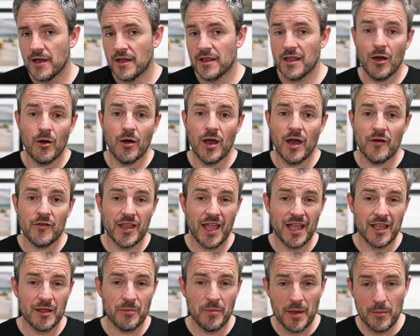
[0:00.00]
Now, if I'd
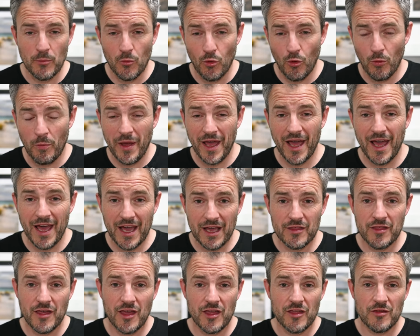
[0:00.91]
had a bit more pit
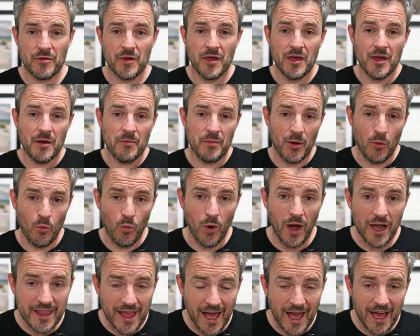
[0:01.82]
access, a bit
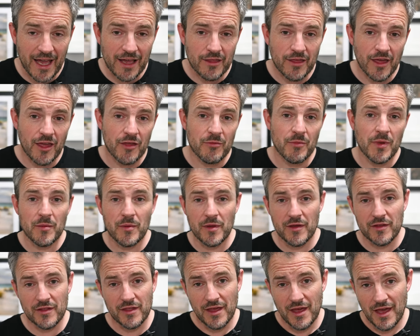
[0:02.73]
wider access,
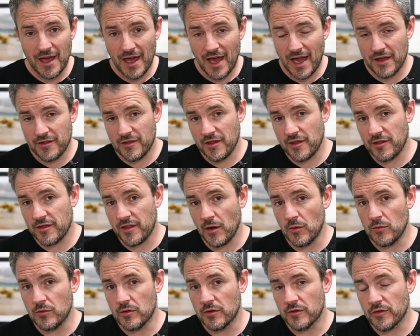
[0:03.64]
maybe in access
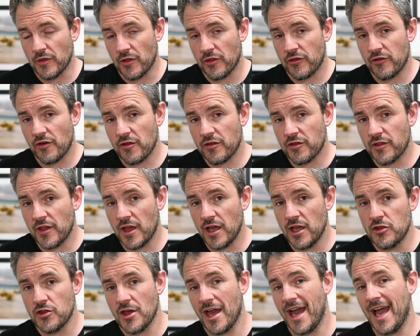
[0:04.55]
down the thrust
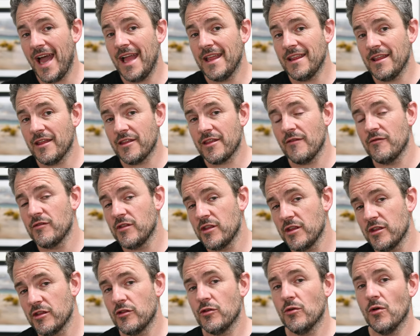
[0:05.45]
stage and the
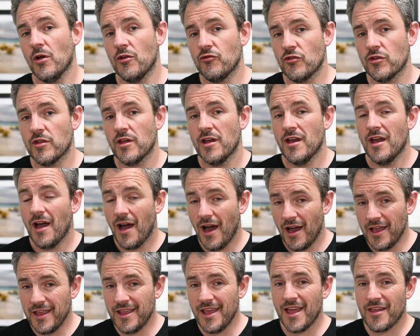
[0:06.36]
70-200,
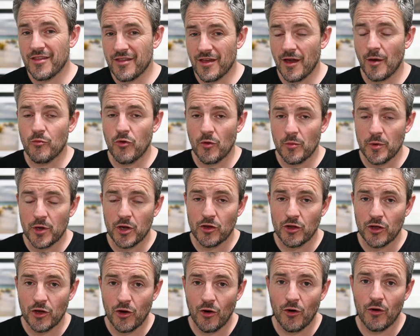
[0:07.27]
yes, I probably
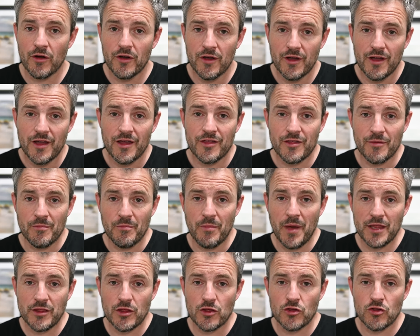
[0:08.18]
could have got some
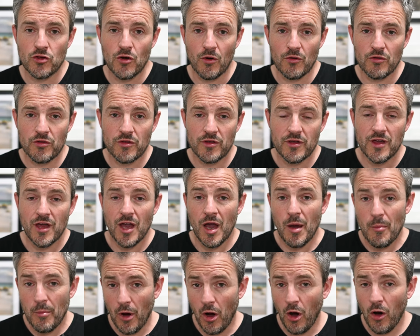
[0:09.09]
better shots.
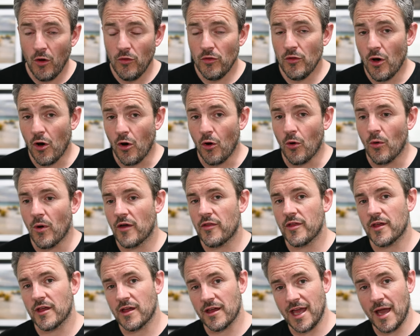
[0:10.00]
But on the whole,
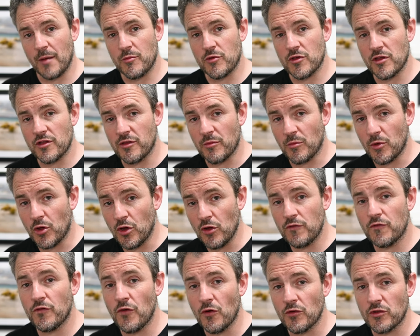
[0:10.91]
I think I captured some
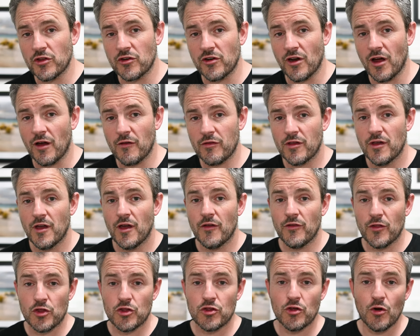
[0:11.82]
good photographs
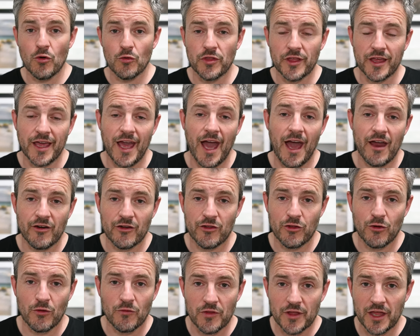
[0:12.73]
that showed the
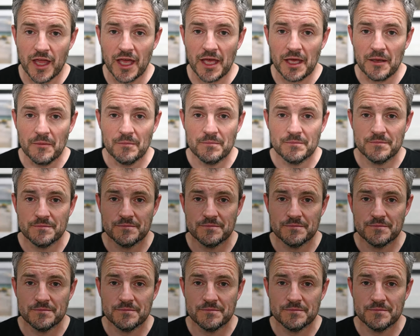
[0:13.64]
character of the gig.